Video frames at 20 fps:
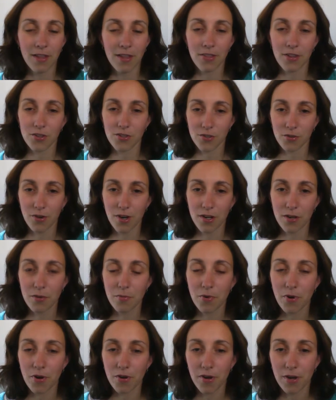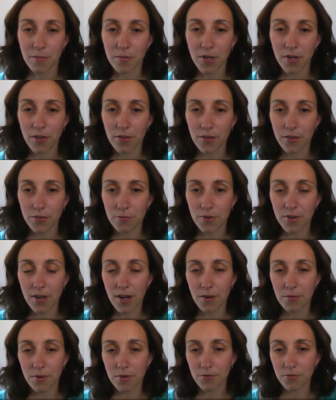There's a great new program called the
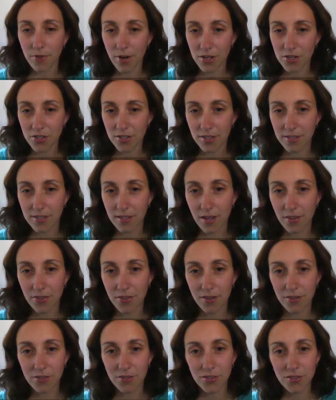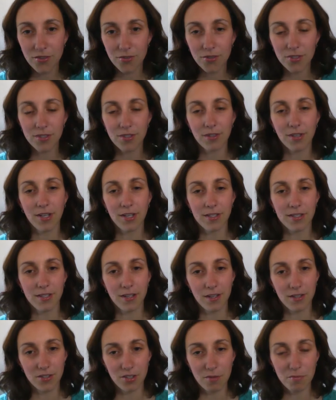3-Day Refresh that's out there too, so it gets you
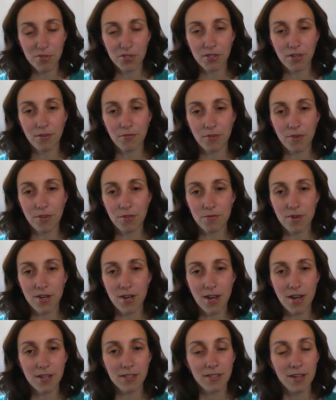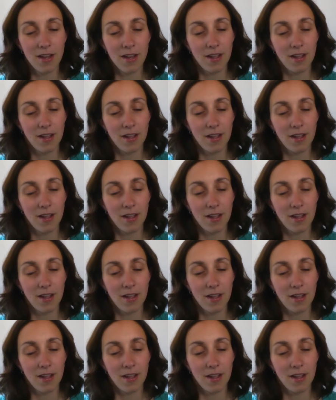a jumpstart for 3 days.